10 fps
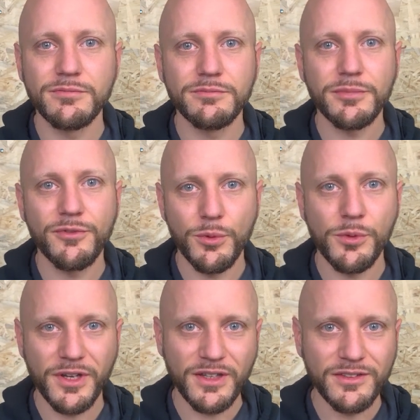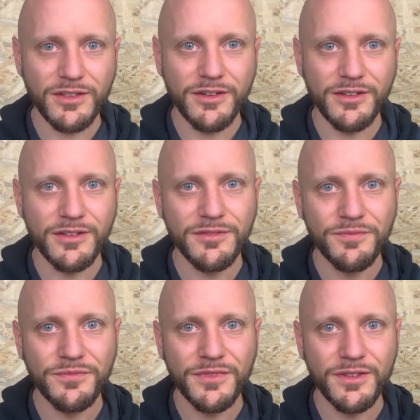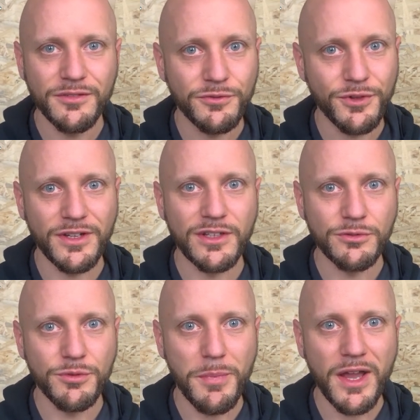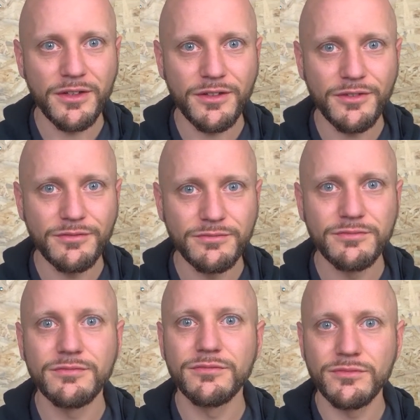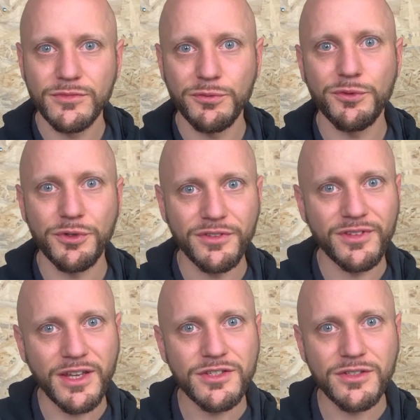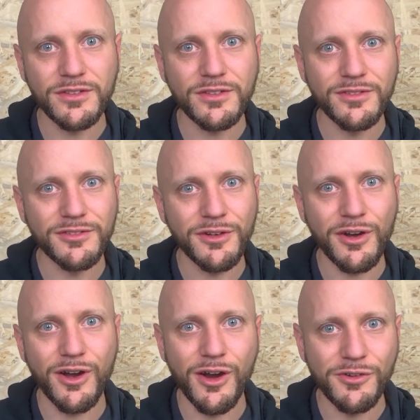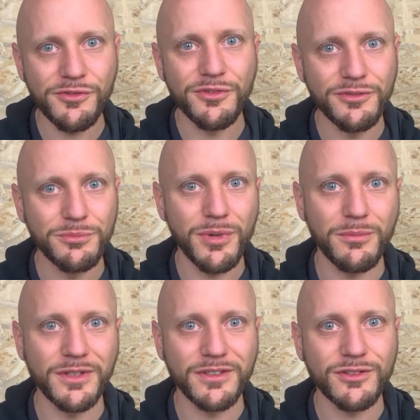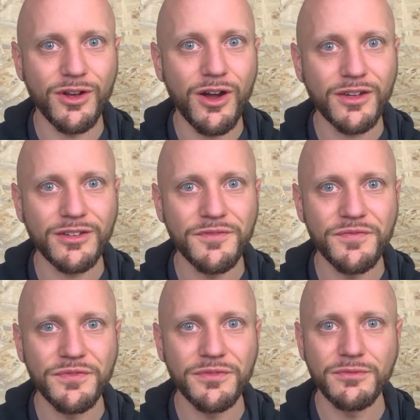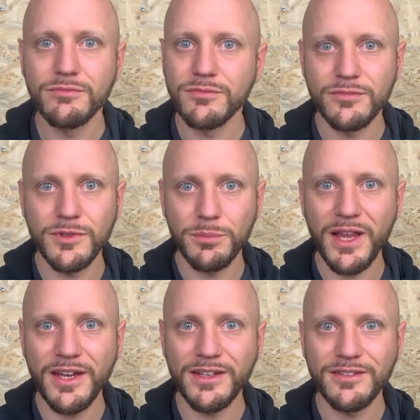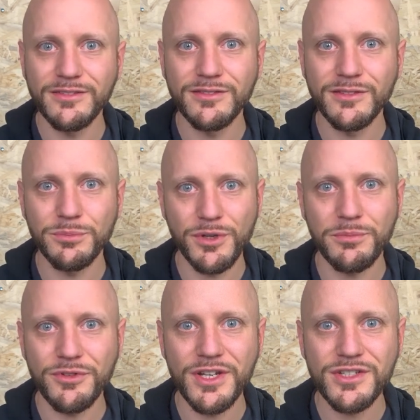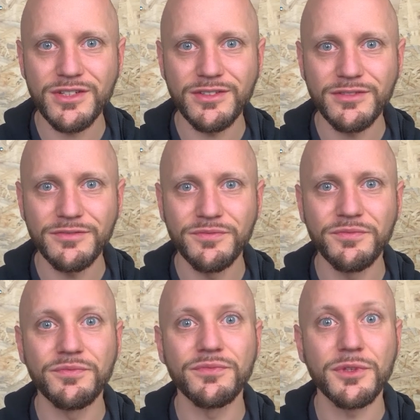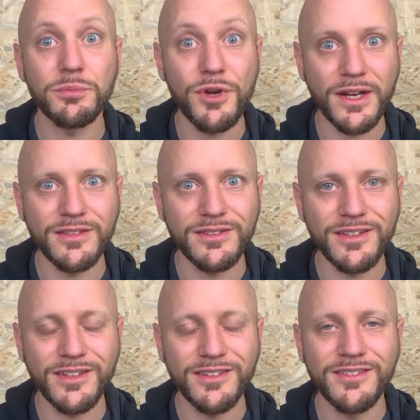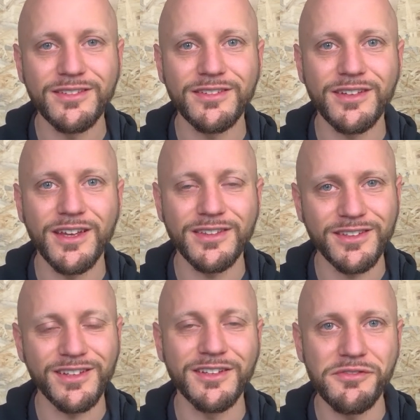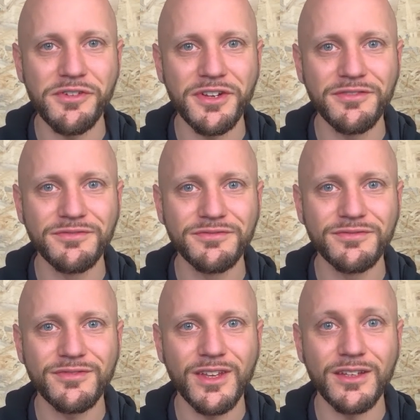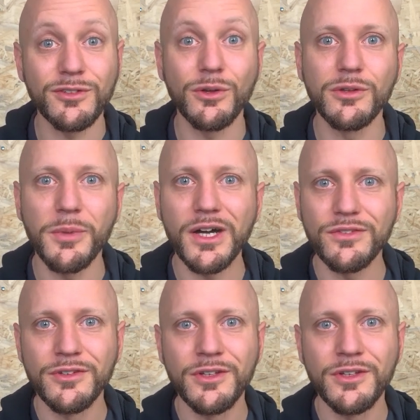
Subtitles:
Before we get started, friendly reminder, the four stages of public talk: the planning, the preparation, the practicing, and the delivery. And it's all about,